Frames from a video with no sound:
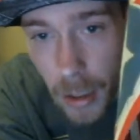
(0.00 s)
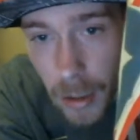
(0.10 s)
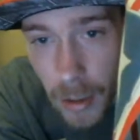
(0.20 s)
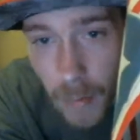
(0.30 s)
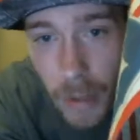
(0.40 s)

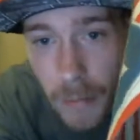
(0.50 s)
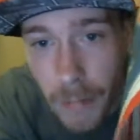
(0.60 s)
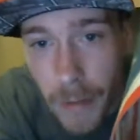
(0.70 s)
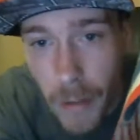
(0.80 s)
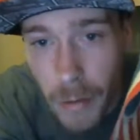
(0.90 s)
It's one of the
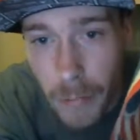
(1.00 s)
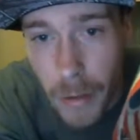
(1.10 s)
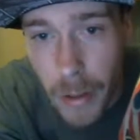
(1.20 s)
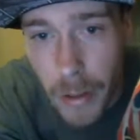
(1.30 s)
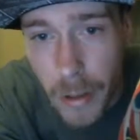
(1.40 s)
founding
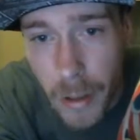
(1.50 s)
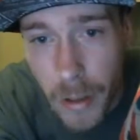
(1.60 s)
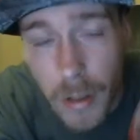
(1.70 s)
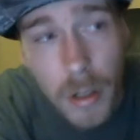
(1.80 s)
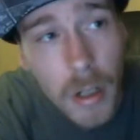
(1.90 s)

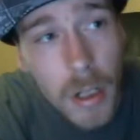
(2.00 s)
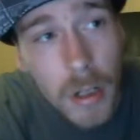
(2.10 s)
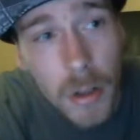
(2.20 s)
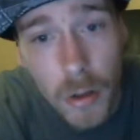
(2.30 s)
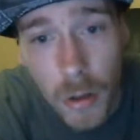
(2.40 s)
fathers,
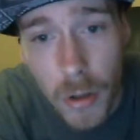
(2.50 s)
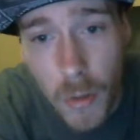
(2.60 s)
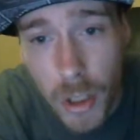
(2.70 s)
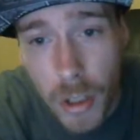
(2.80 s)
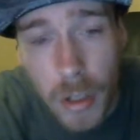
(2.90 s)
George
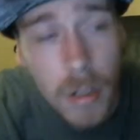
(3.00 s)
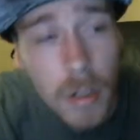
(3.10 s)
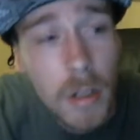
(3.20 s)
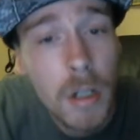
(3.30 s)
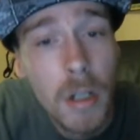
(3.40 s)

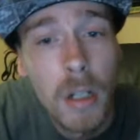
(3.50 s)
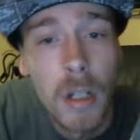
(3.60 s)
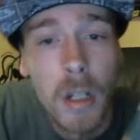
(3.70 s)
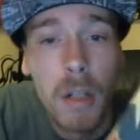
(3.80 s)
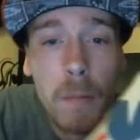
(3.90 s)
Washington,
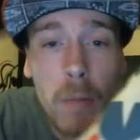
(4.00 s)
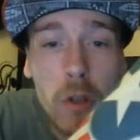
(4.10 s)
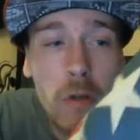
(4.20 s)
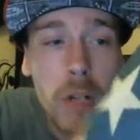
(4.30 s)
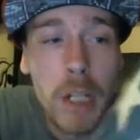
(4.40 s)

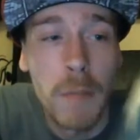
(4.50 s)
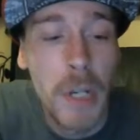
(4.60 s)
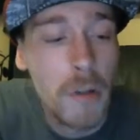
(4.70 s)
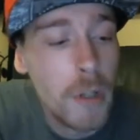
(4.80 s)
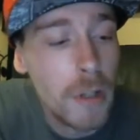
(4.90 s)
motorized
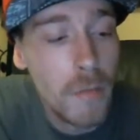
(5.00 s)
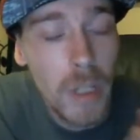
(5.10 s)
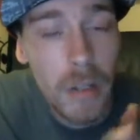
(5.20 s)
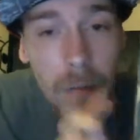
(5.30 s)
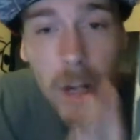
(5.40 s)
patriot
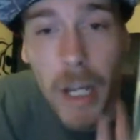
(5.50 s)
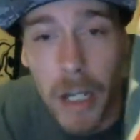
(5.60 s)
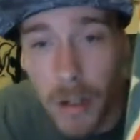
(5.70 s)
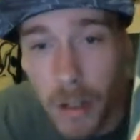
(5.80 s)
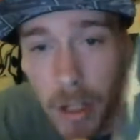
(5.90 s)
with the
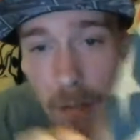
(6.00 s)
flags on his